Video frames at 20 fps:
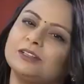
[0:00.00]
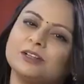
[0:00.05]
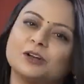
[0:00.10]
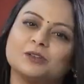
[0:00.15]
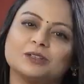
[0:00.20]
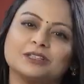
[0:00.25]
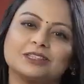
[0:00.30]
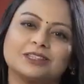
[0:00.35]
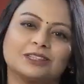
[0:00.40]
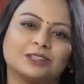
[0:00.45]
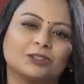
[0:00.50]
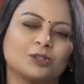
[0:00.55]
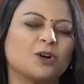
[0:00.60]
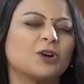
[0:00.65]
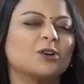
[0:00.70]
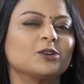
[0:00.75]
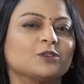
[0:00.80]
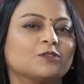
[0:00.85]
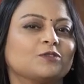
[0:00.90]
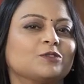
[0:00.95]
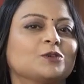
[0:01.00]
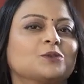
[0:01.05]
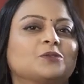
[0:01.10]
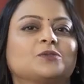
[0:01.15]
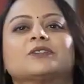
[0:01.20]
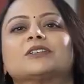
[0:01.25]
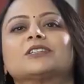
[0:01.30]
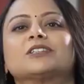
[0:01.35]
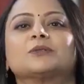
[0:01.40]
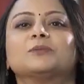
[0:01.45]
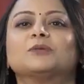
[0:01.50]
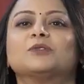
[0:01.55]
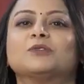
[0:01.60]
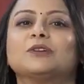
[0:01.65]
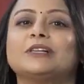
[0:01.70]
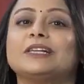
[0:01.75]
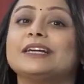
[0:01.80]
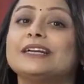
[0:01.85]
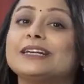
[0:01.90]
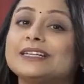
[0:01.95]
Now, the thought of uterus
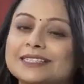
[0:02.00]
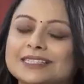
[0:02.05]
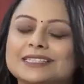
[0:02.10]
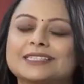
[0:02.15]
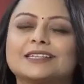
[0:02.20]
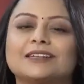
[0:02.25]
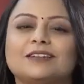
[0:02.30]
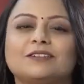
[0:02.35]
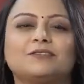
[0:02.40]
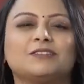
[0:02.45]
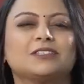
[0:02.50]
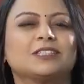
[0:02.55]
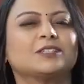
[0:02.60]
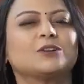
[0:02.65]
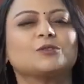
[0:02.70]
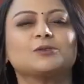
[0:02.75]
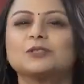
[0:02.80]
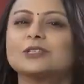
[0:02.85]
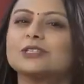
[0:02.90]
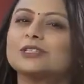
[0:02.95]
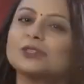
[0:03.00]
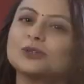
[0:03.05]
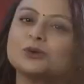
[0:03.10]
removal itself sounds